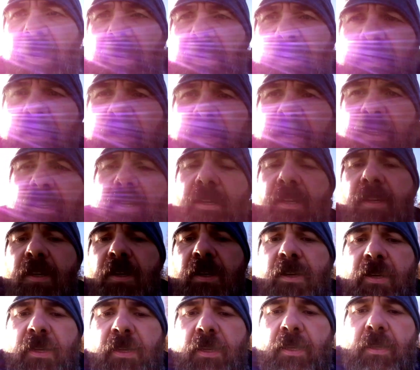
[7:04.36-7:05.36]
lovely,
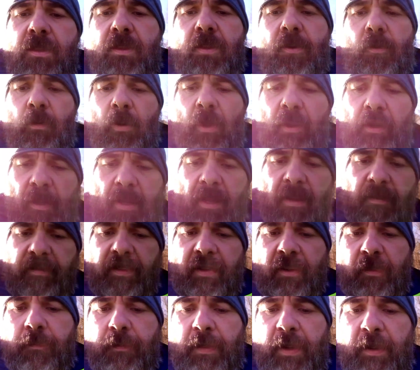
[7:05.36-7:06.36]
but
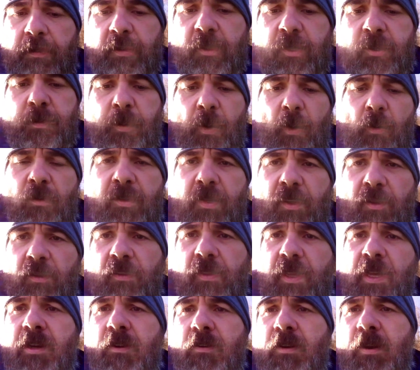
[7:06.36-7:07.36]

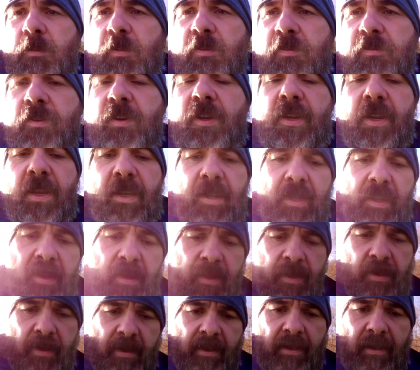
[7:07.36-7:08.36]
yeah,
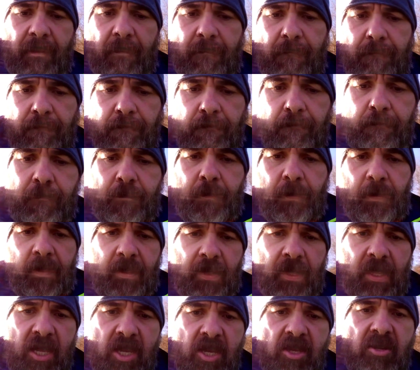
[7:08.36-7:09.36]
the run will have
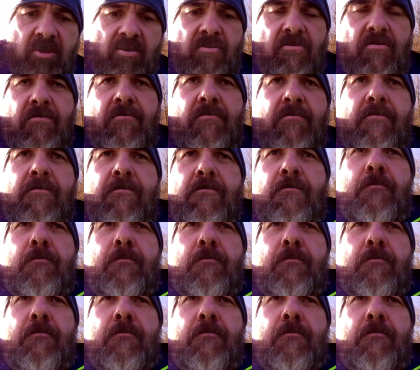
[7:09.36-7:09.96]
to be postponed